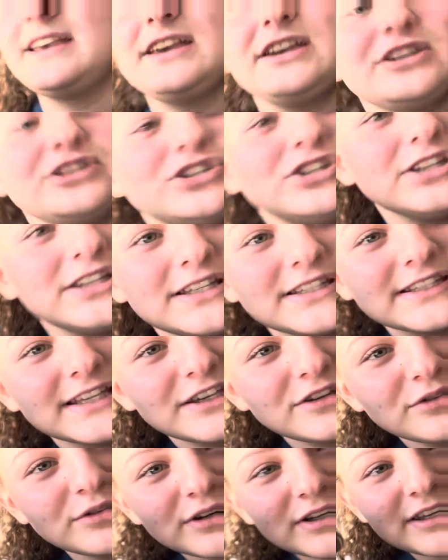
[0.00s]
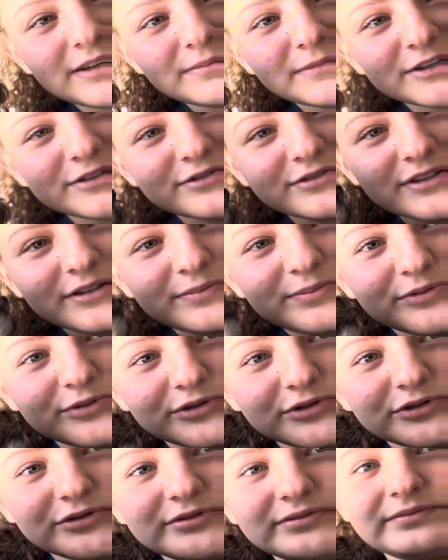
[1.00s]
She's a Yorkie mixed with a
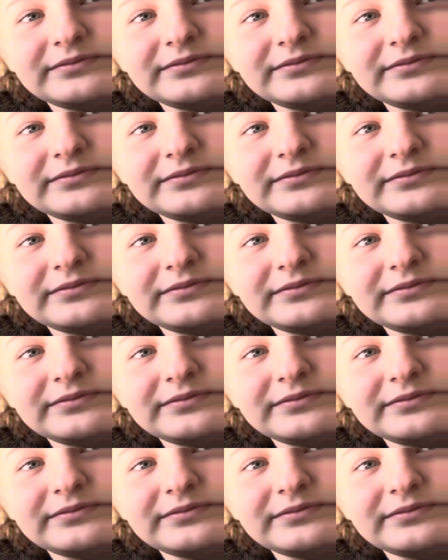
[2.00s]
poodle.